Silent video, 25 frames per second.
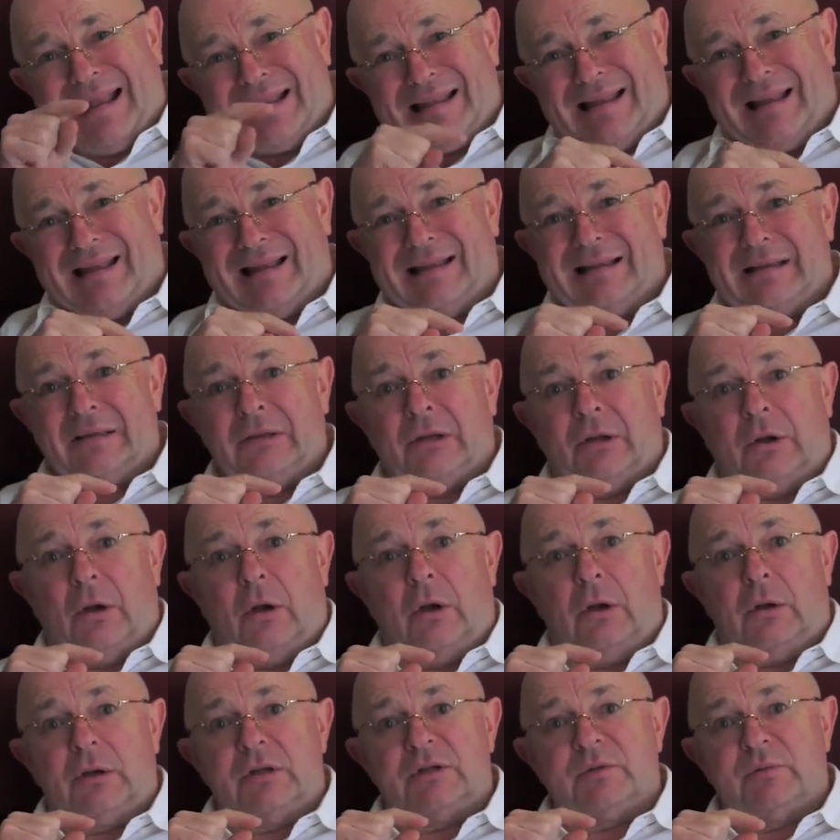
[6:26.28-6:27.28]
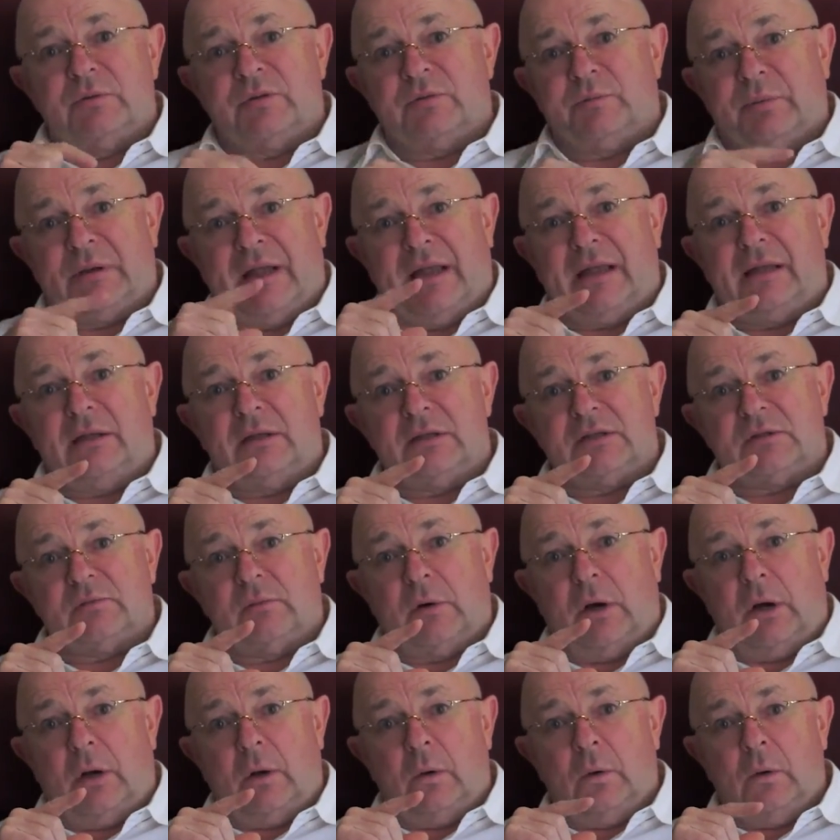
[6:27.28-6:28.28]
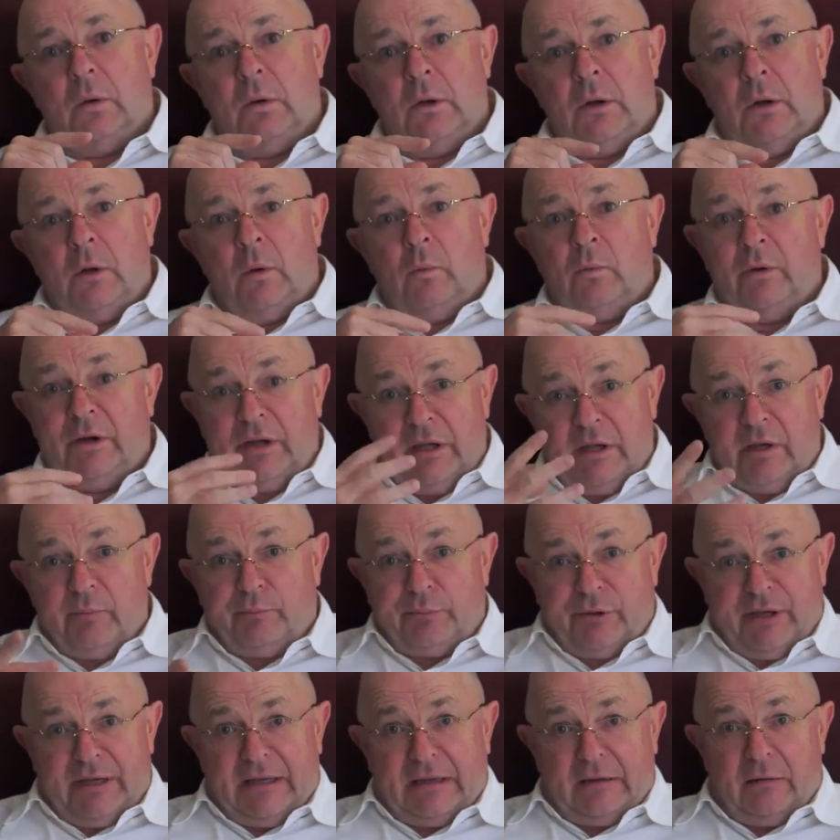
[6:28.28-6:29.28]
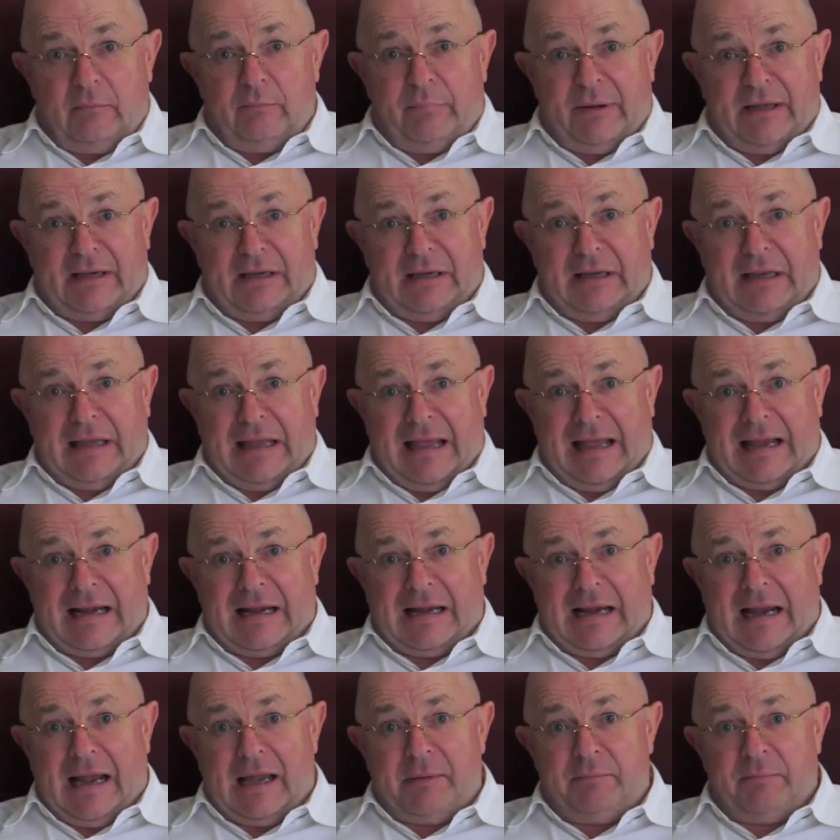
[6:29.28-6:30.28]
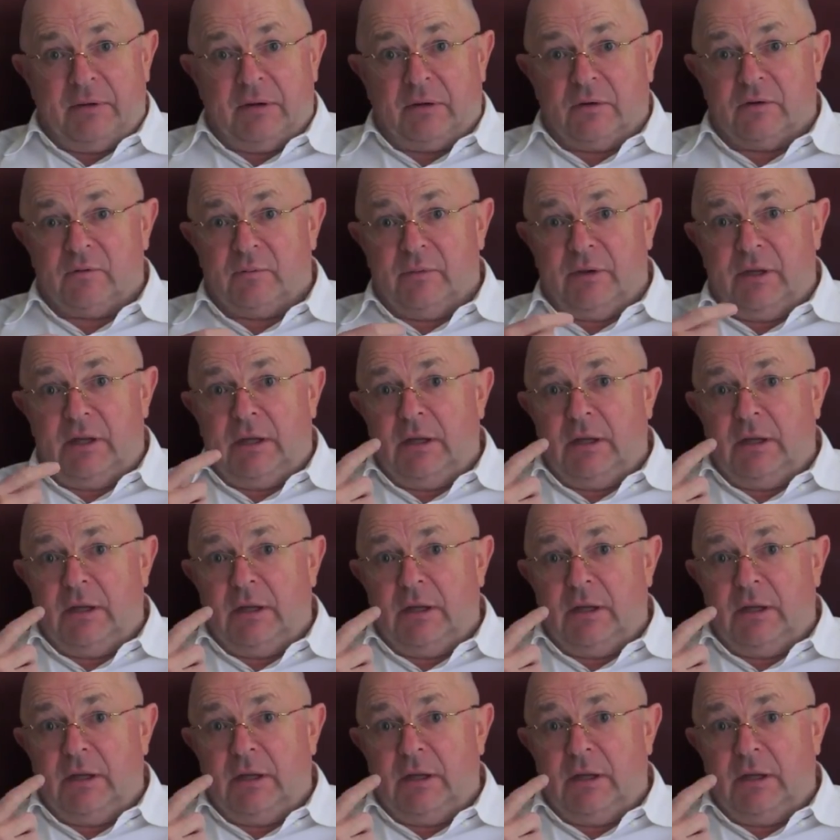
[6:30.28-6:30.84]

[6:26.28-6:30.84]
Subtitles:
other than Hollis was playing this role, we need a pretty compelling candidate, because